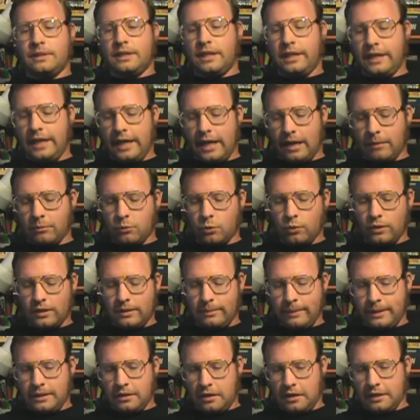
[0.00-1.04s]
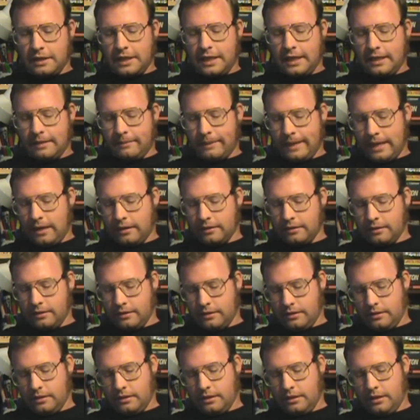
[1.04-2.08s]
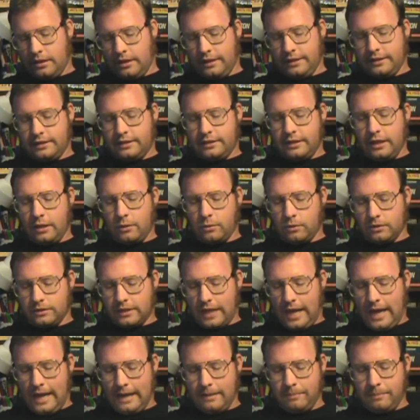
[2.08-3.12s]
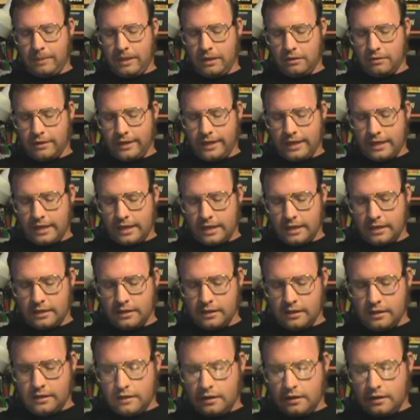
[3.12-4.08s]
Today I'm going to be talking about the sequel to Hyperion,